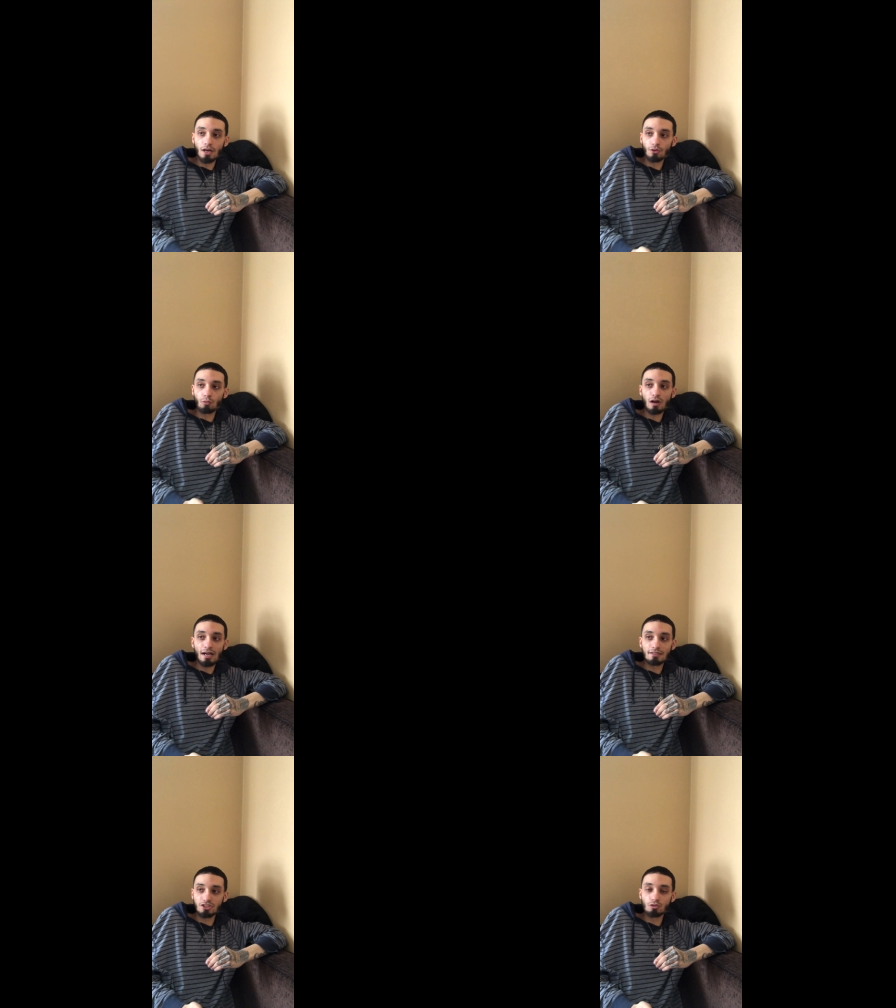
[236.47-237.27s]

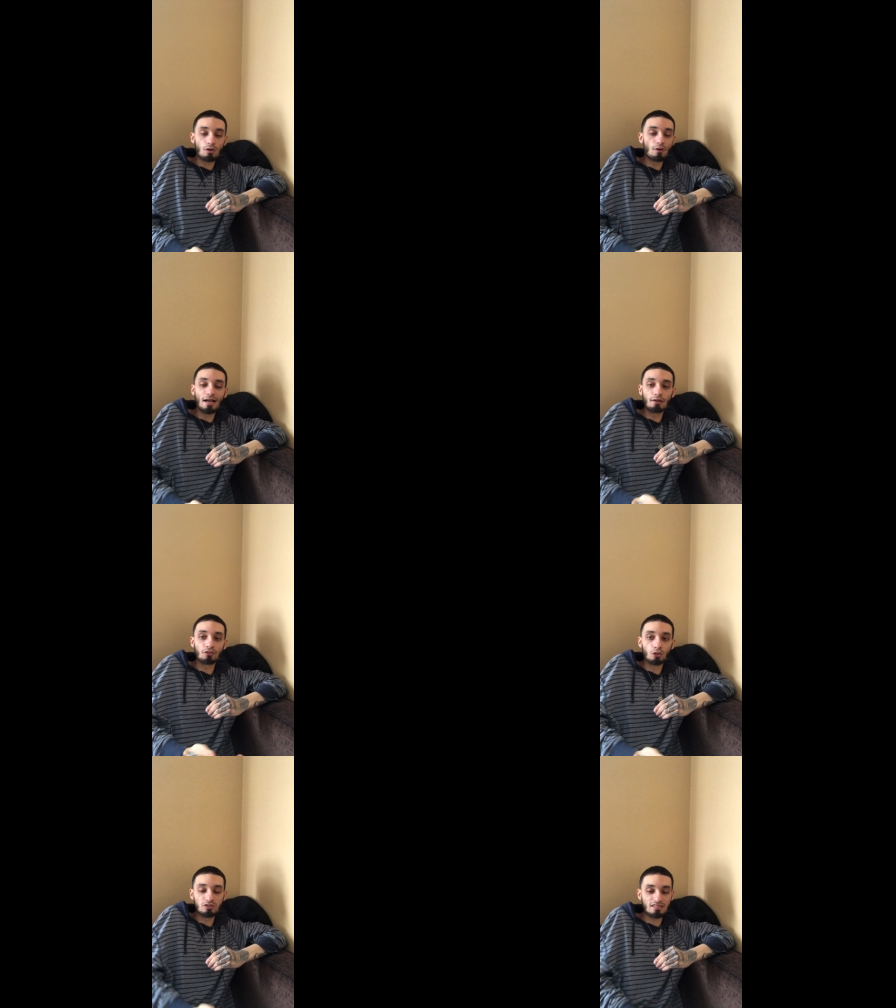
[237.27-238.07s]
Otherwise, you won't have
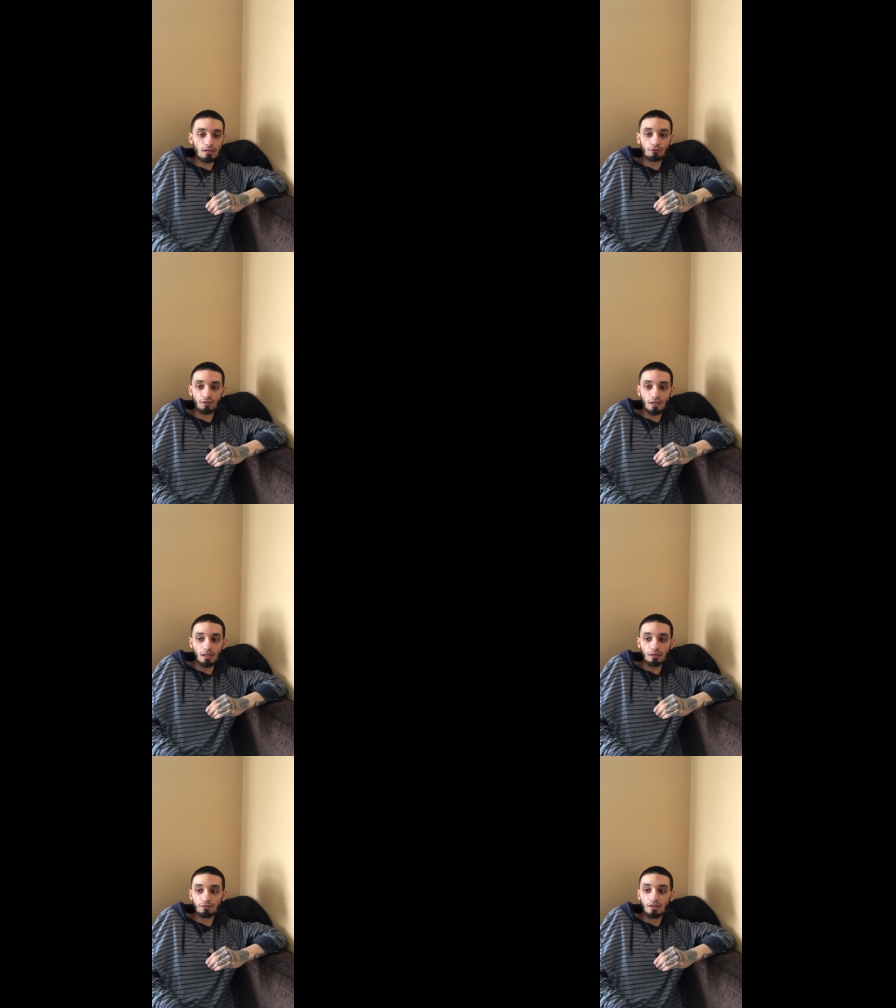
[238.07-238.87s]
no
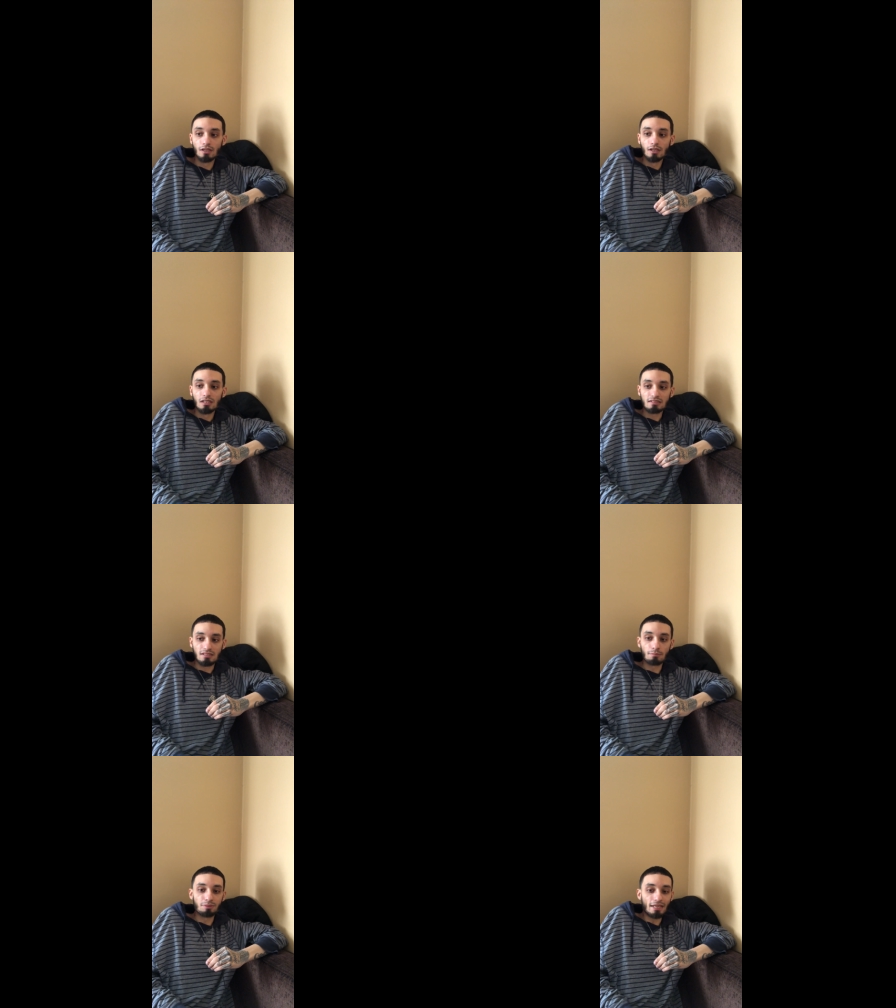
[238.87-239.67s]
self-love
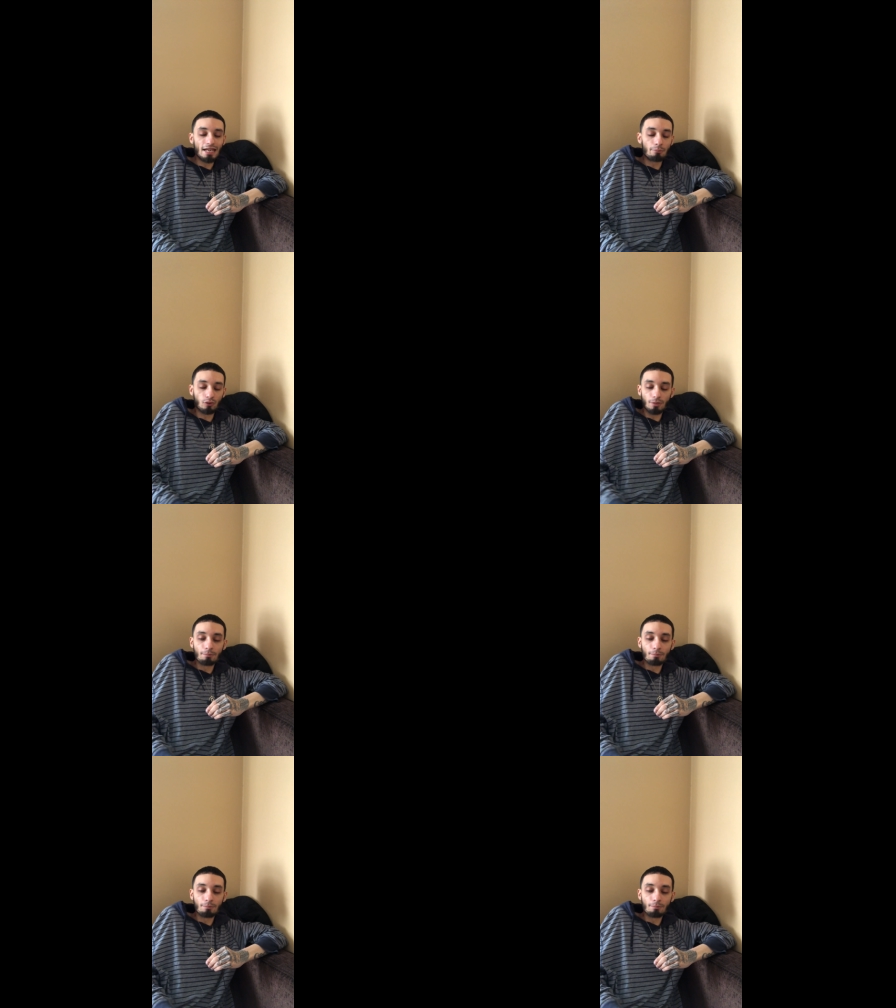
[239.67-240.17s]
to be able to